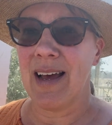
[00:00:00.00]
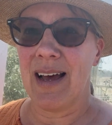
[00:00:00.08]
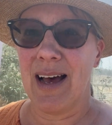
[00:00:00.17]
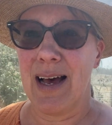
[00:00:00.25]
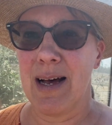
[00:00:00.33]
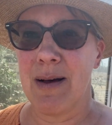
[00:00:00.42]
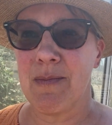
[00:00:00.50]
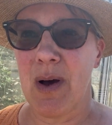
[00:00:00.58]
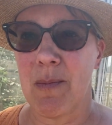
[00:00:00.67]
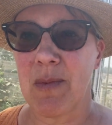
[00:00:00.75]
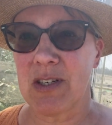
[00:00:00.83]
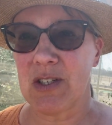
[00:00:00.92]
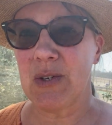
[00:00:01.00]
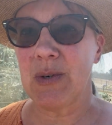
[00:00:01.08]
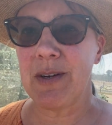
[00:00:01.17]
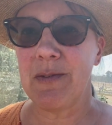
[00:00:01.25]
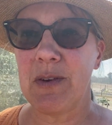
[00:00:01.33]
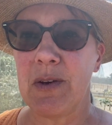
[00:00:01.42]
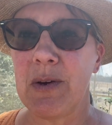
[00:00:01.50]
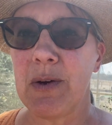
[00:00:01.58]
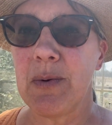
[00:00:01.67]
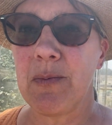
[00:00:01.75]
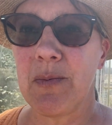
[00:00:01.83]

I'm not sure if you've